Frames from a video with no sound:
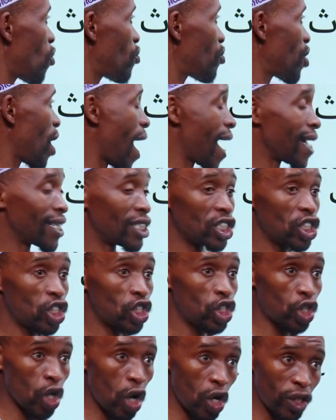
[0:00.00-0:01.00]
on the
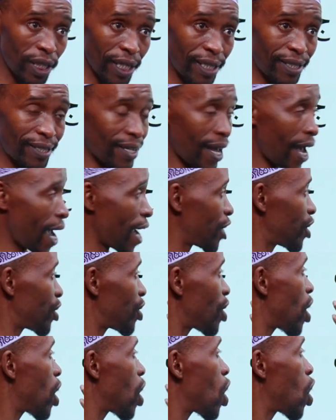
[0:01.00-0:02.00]
undotted
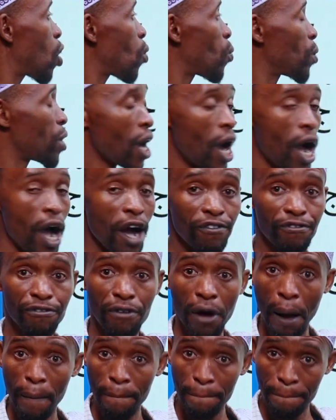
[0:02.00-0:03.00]
side, we have
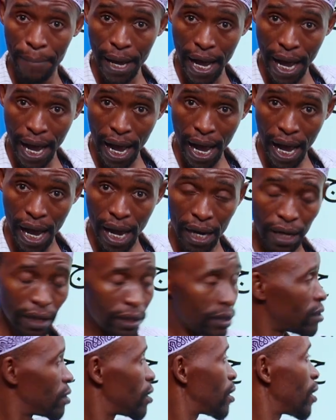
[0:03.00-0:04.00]
Ba,
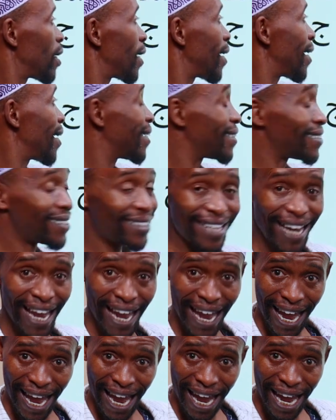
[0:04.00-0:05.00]

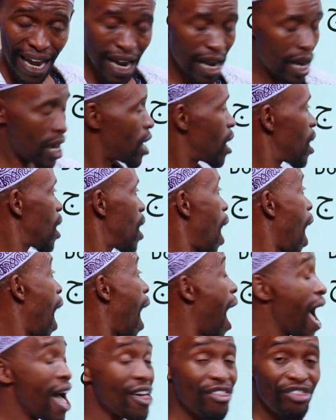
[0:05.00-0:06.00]
Ta,
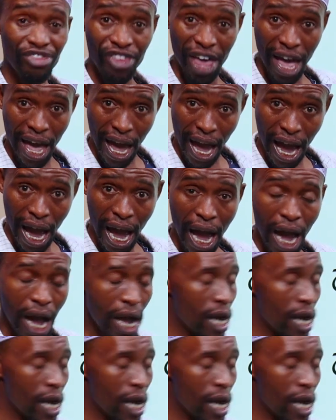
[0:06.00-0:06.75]
Tha,